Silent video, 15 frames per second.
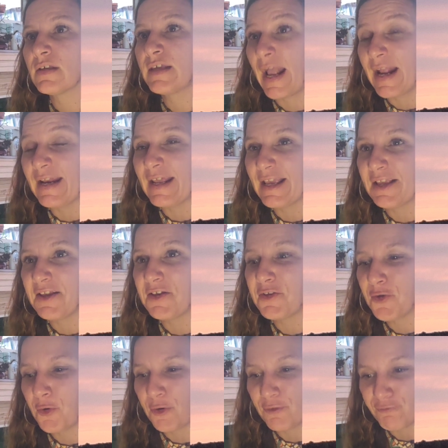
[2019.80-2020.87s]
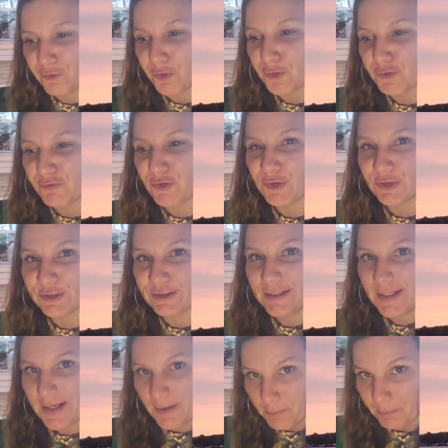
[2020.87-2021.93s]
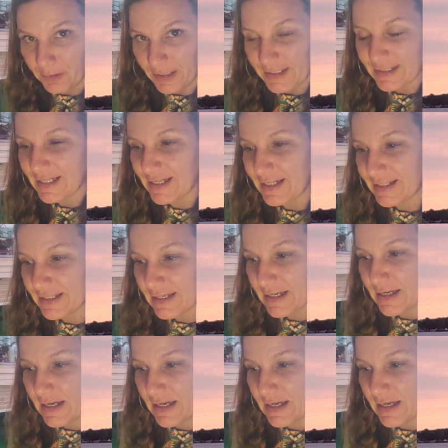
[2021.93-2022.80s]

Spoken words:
gaining your fruitful blessings,